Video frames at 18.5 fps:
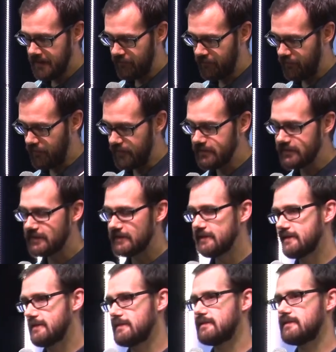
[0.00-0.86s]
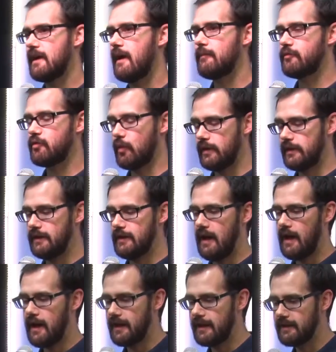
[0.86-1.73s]
For instance, in Psalm
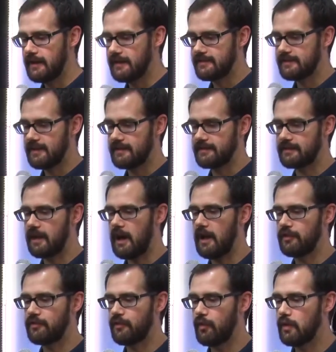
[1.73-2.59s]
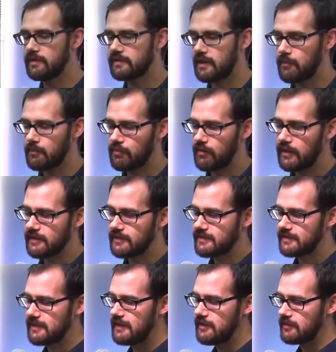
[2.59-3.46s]
29, it says God's voice can break
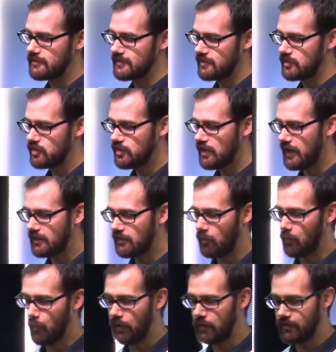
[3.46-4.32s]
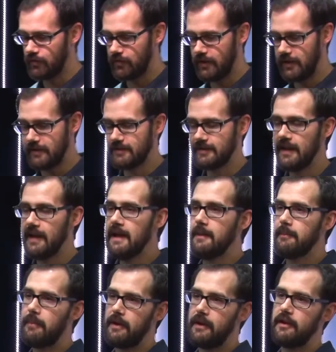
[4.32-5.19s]
cedars and shake the wilderness.
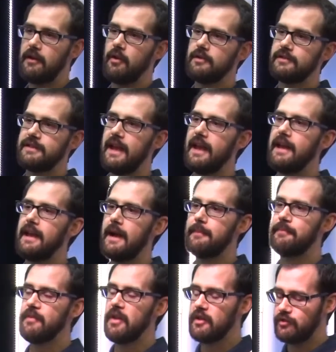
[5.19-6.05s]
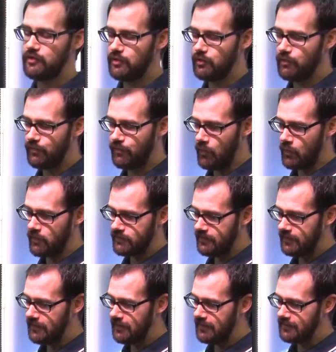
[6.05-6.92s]
But in Hosea
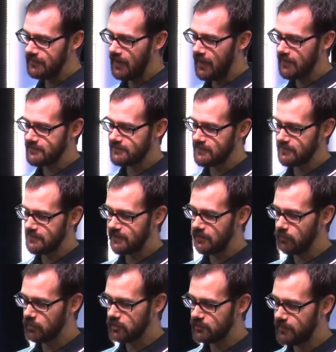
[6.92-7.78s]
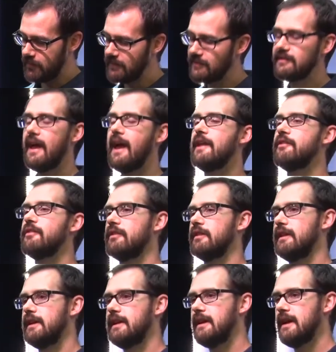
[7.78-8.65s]
2:14, God says he will speak
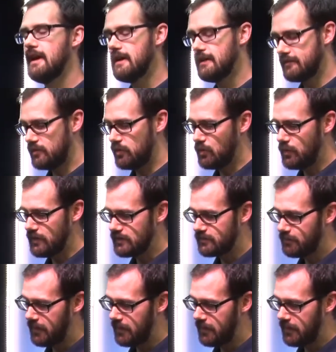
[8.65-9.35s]
tenderly to his